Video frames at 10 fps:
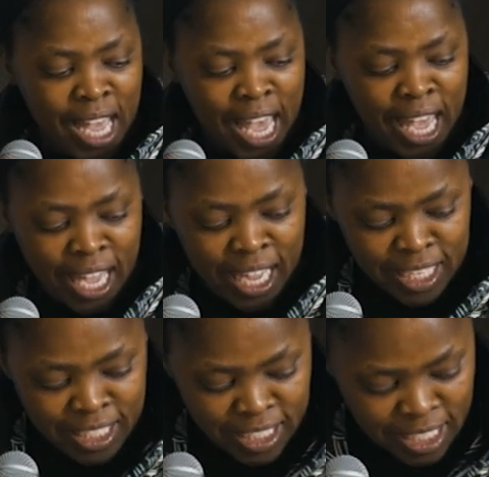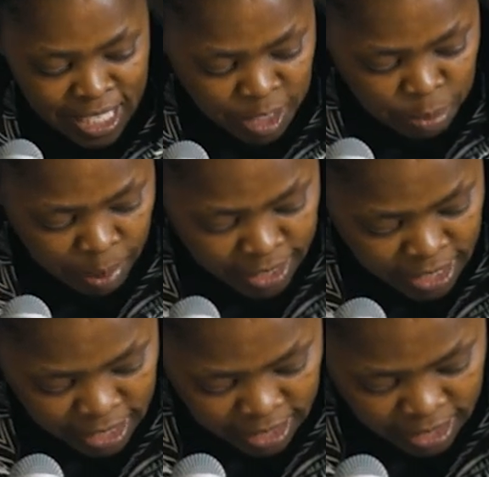And these
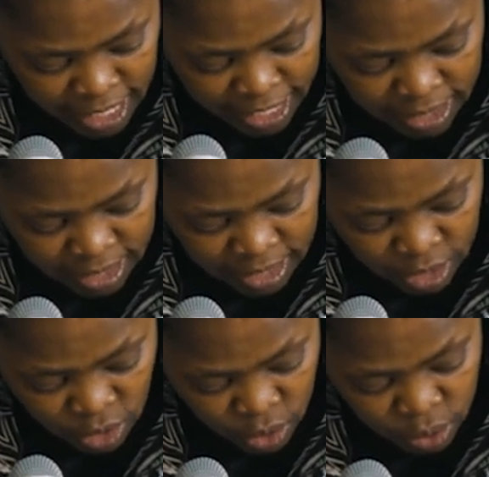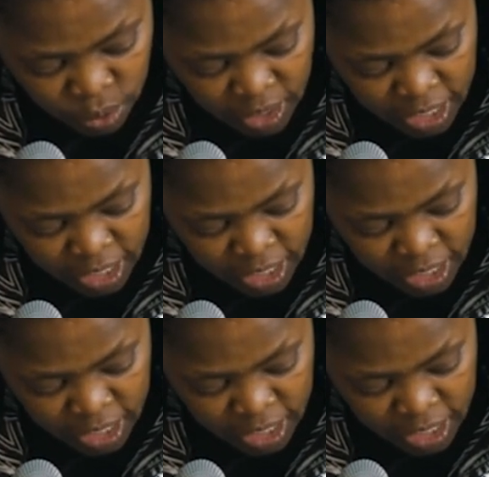patterns that he's used